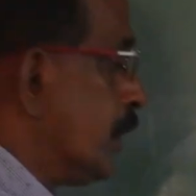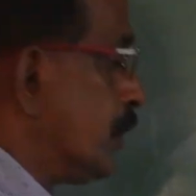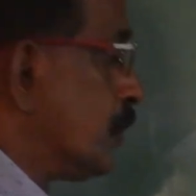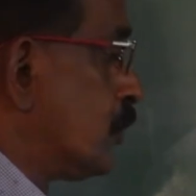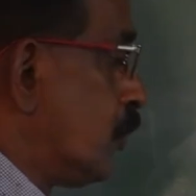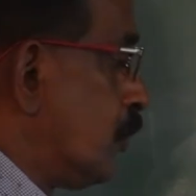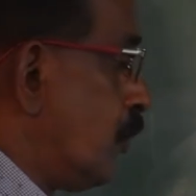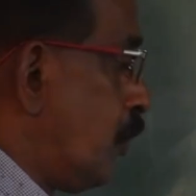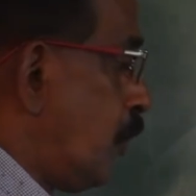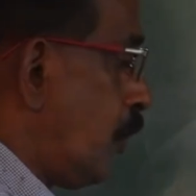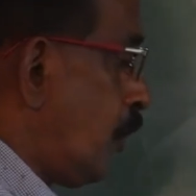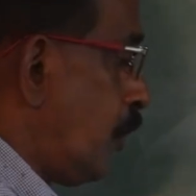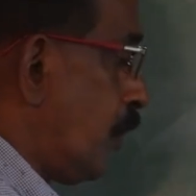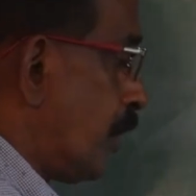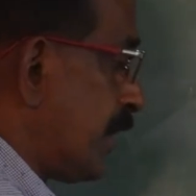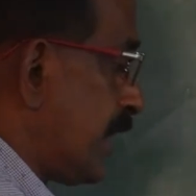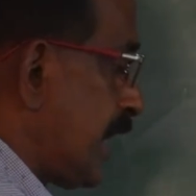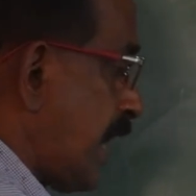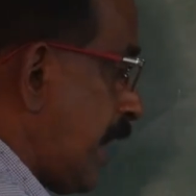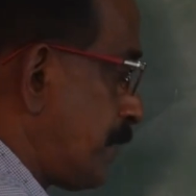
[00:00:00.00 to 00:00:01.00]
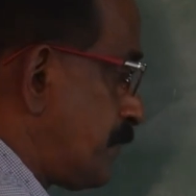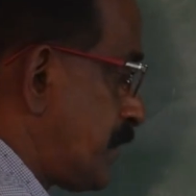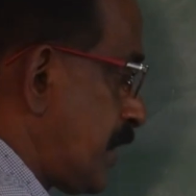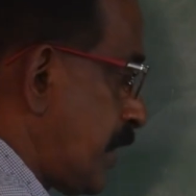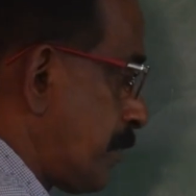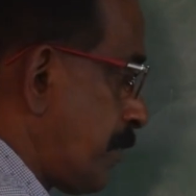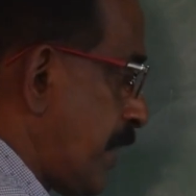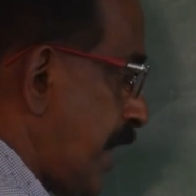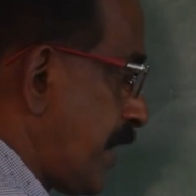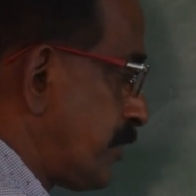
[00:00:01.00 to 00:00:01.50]
So, gaps
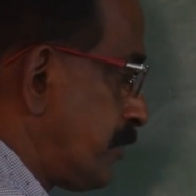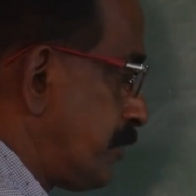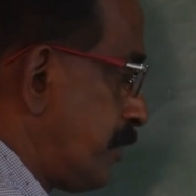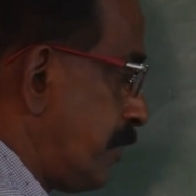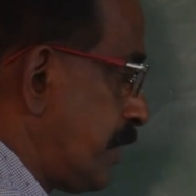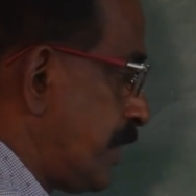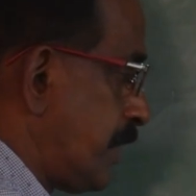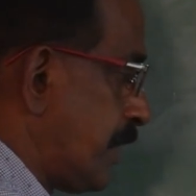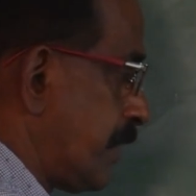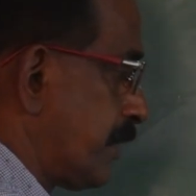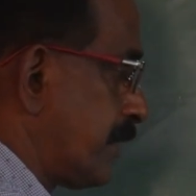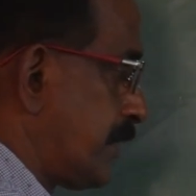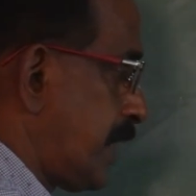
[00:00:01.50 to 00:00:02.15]
are maximum here.